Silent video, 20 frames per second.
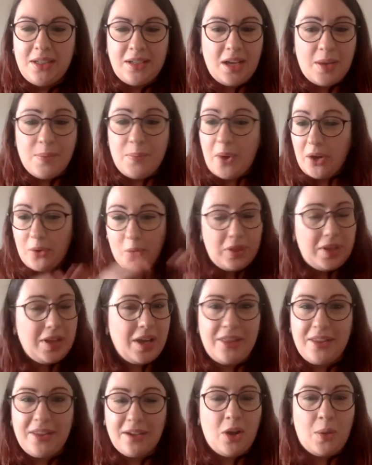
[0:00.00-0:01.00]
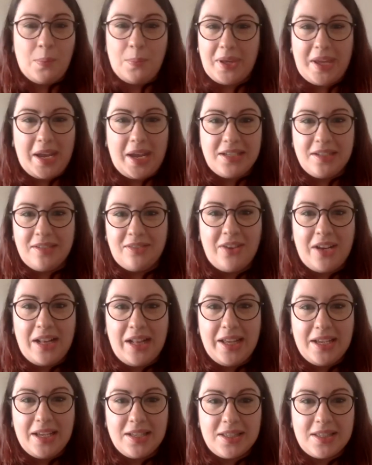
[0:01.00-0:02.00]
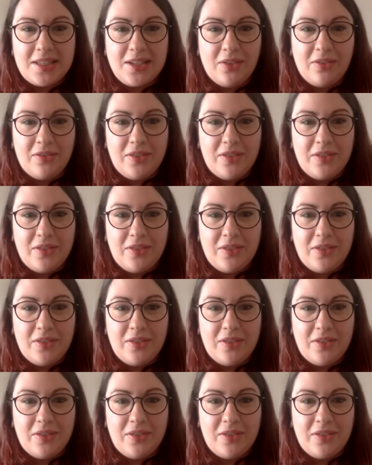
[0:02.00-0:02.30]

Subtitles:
among all the other complicated feelings of